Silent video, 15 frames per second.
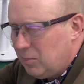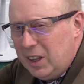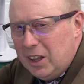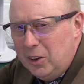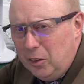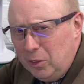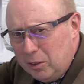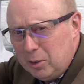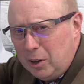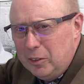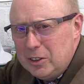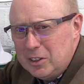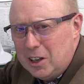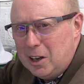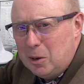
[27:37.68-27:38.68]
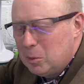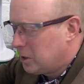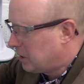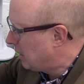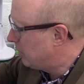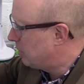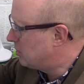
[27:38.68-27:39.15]
And on this
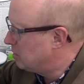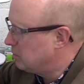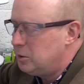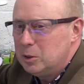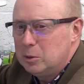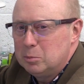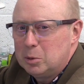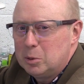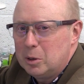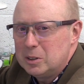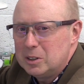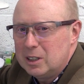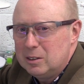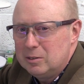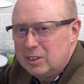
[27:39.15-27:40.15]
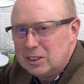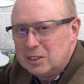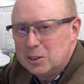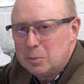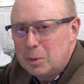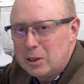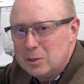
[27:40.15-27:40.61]
artwork, it had the two young boys in
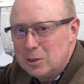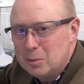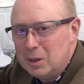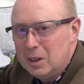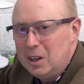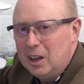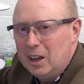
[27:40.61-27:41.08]
Victor's bedroom,